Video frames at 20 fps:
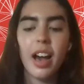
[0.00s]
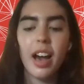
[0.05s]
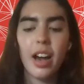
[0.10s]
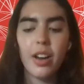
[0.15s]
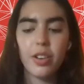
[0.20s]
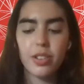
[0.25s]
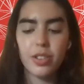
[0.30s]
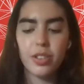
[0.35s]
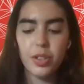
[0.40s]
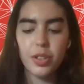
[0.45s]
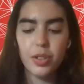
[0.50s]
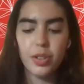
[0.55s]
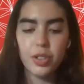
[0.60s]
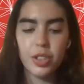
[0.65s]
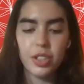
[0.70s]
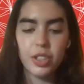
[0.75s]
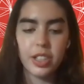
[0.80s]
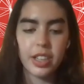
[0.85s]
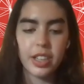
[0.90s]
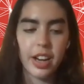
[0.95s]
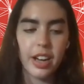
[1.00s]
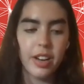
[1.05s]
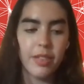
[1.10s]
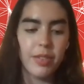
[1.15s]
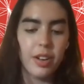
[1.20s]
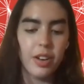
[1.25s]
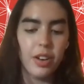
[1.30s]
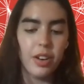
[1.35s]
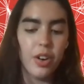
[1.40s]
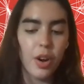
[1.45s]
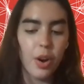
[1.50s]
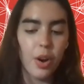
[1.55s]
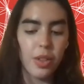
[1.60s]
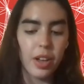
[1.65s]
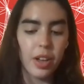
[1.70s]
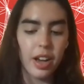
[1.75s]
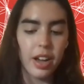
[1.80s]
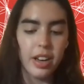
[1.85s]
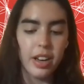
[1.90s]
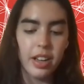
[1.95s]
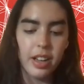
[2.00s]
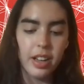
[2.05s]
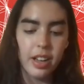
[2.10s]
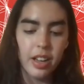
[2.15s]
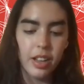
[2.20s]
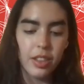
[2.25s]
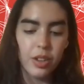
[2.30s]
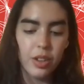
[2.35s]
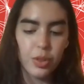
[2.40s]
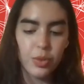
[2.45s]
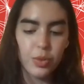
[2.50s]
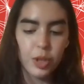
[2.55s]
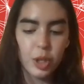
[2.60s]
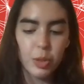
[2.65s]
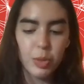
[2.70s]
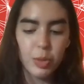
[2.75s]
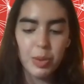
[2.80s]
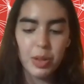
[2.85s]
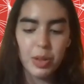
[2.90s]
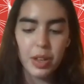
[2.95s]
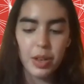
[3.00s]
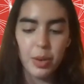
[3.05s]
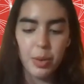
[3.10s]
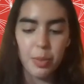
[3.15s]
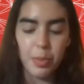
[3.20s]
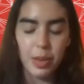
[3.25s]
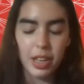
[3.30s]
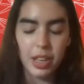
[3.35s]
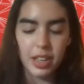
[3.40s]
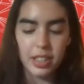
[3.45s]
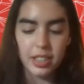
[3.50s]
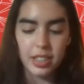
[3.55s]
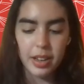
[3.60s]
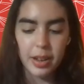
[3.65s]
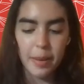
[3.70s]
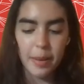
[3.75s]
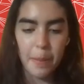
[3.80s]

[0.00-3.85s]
and also just to kind of know that those first people that you meet,